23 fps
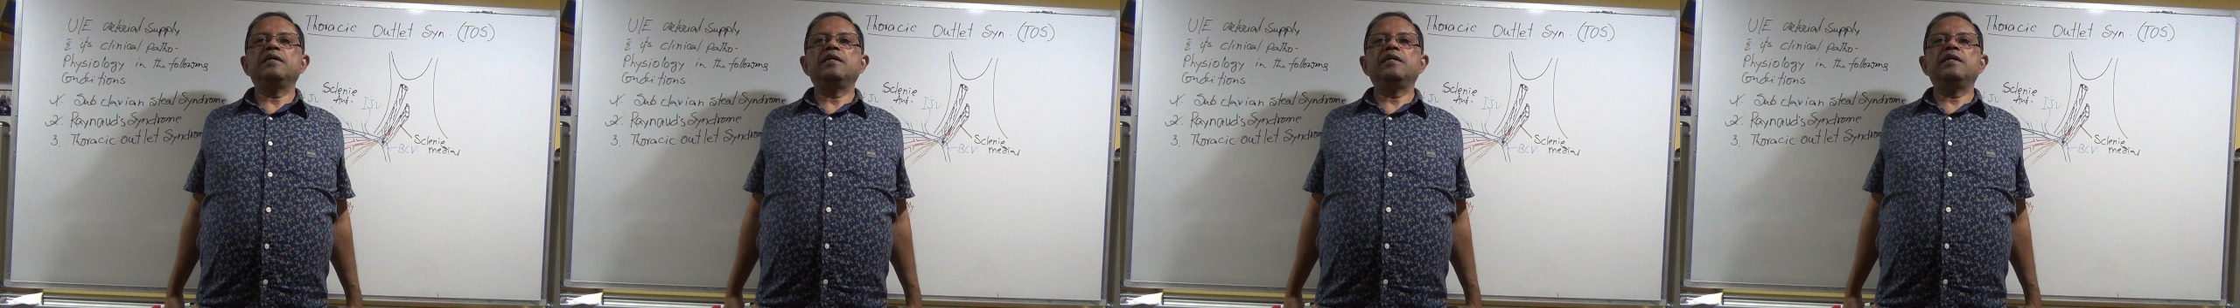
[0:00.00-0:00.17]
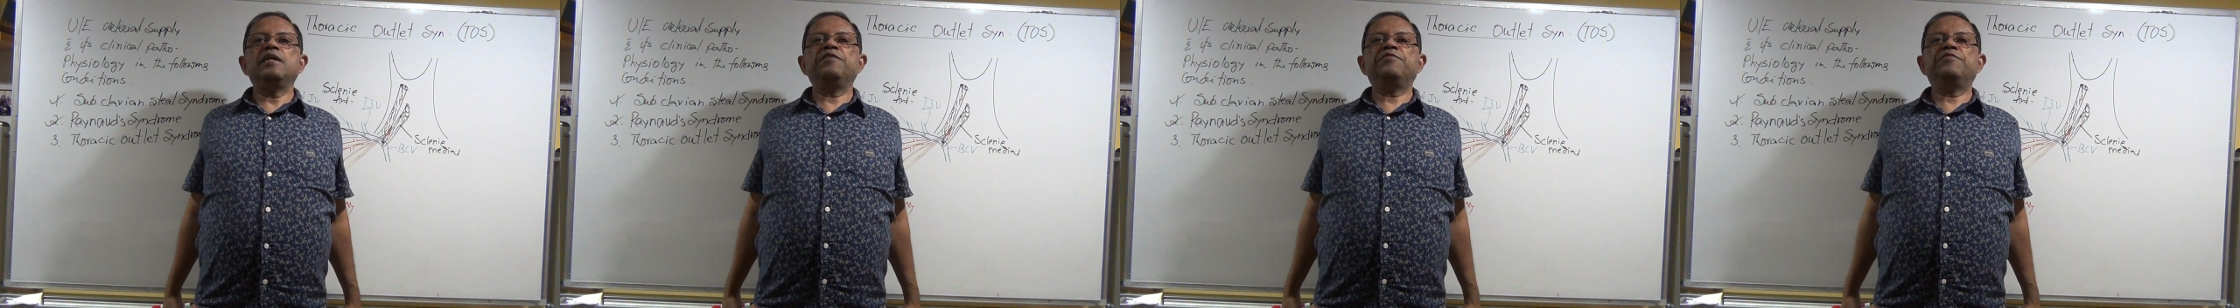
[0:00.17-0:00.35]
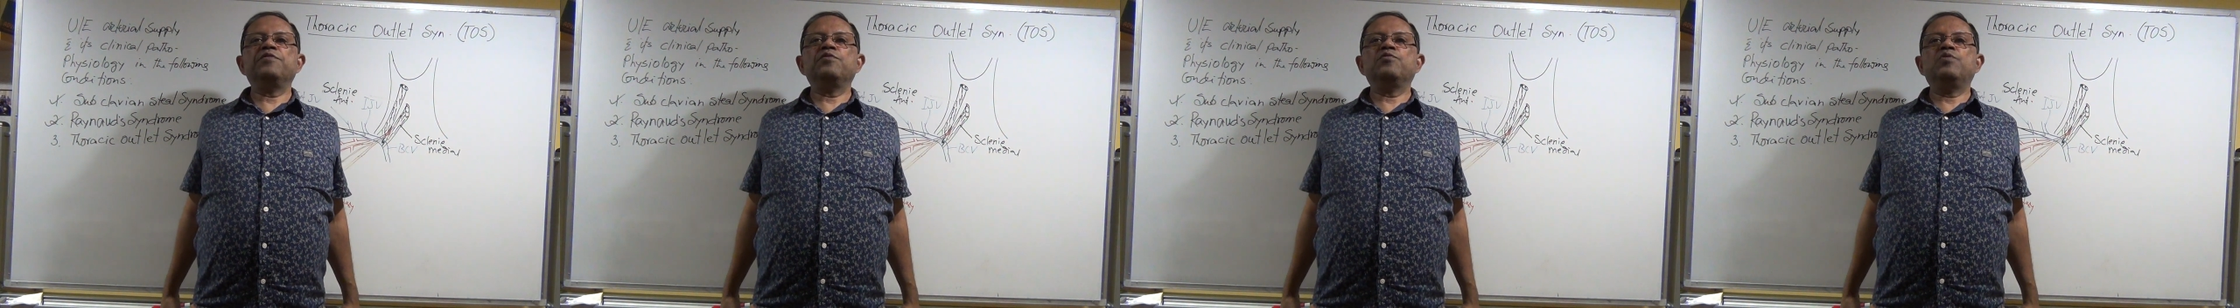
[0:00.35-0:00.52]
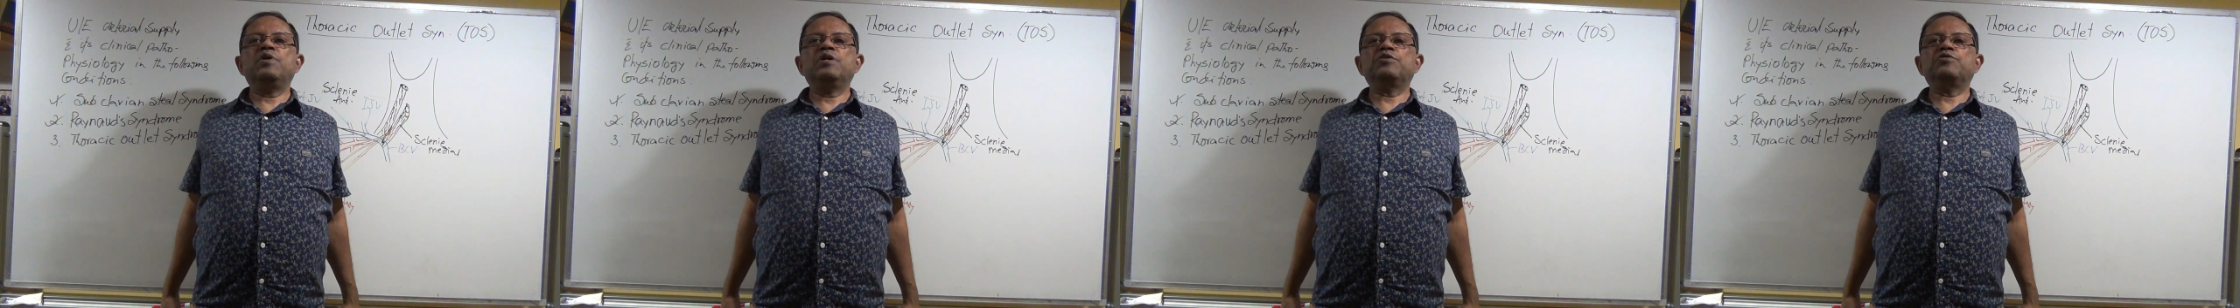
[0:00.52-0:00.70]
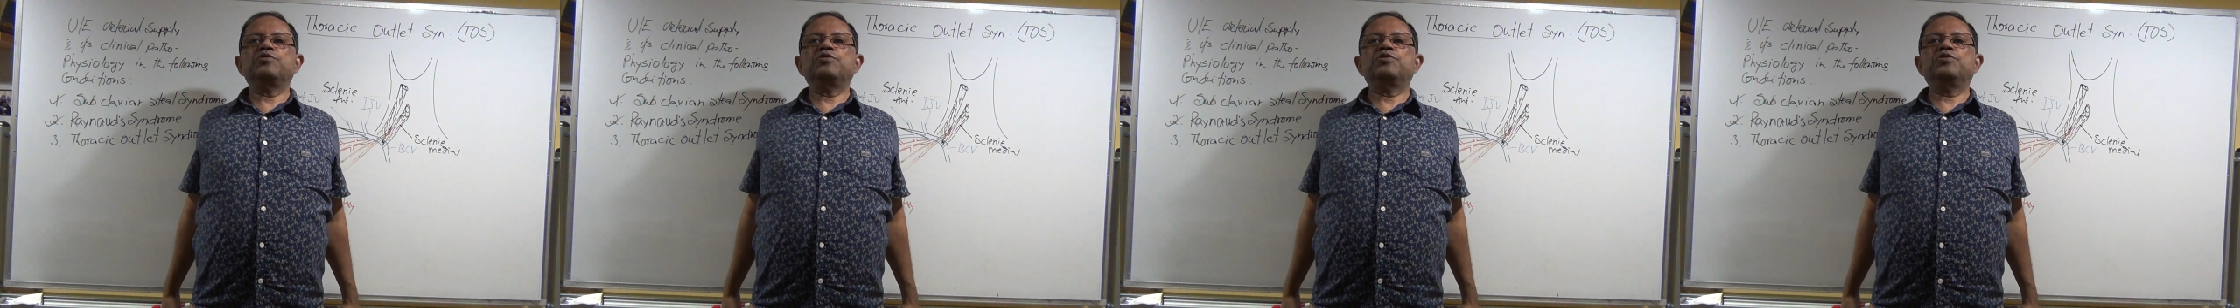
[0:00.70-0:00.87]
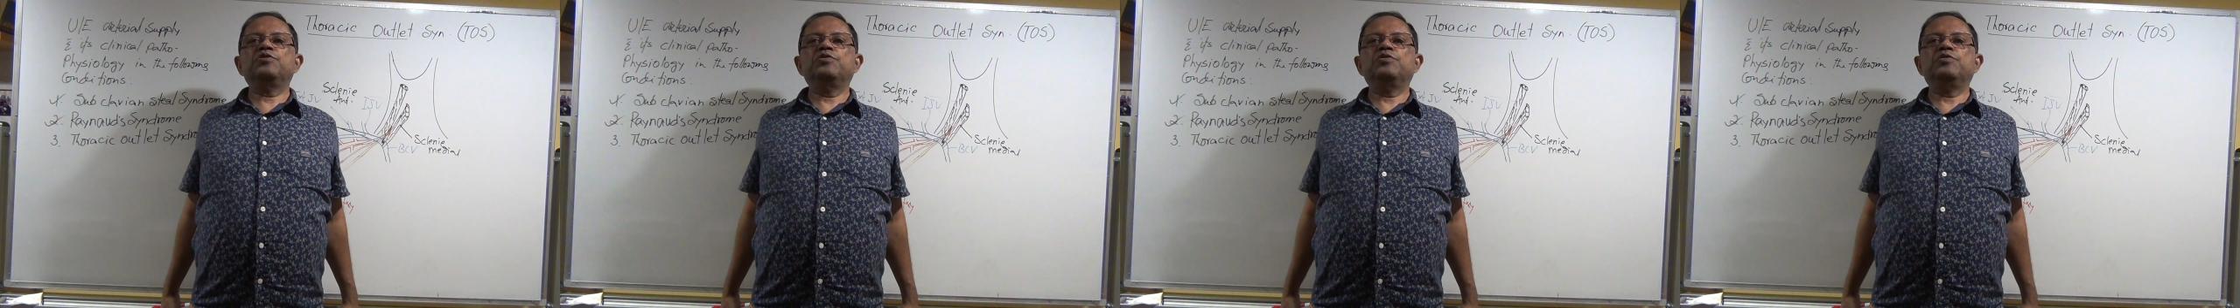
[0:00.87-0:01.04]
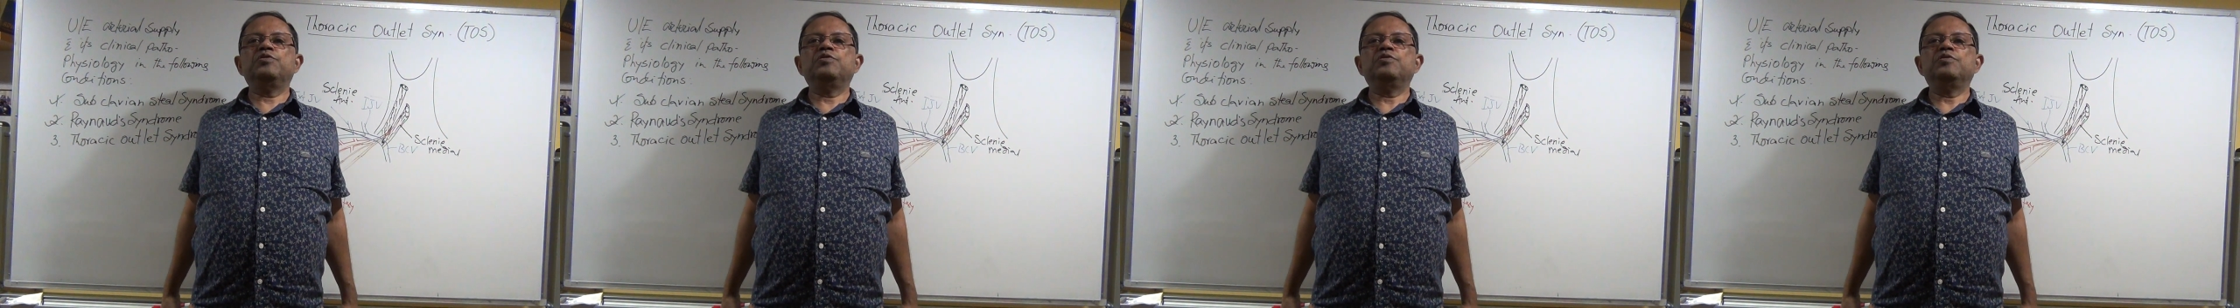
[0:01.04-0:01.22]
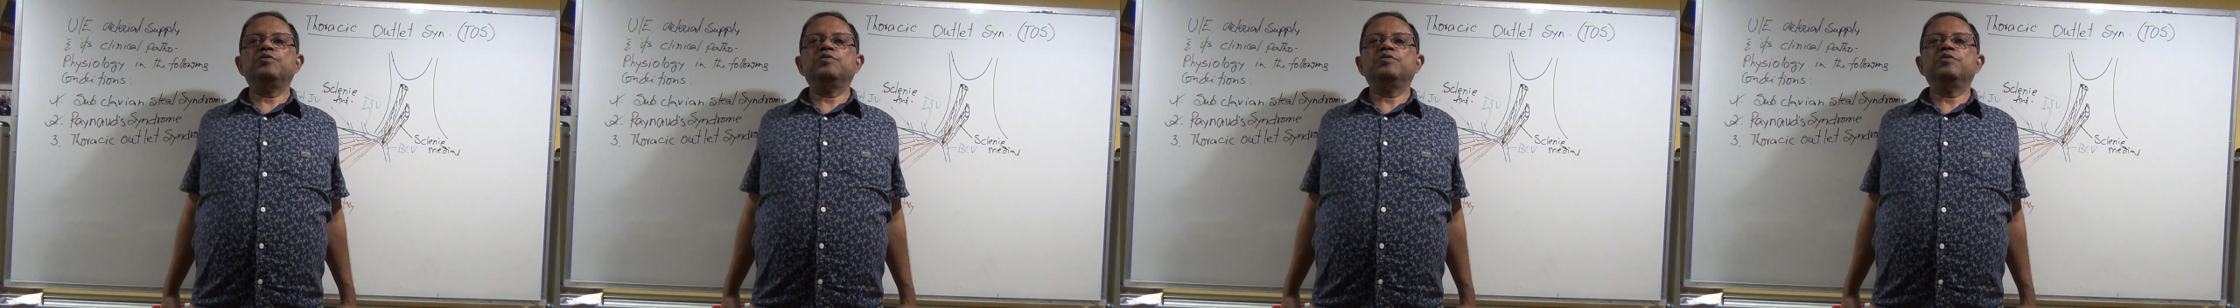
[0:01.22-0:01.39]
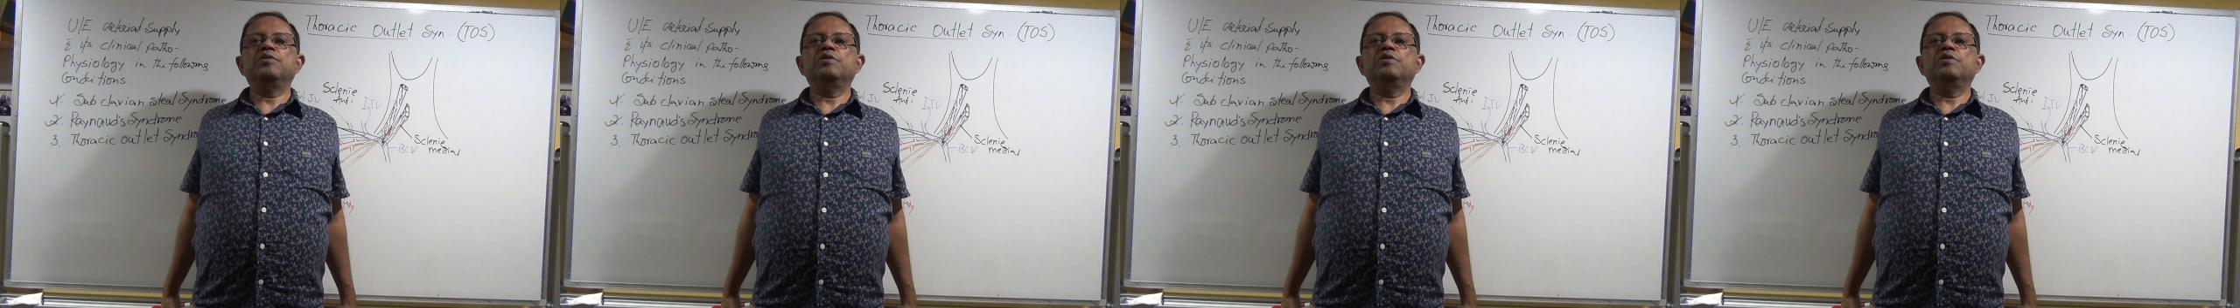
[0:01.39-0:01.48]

if you want to do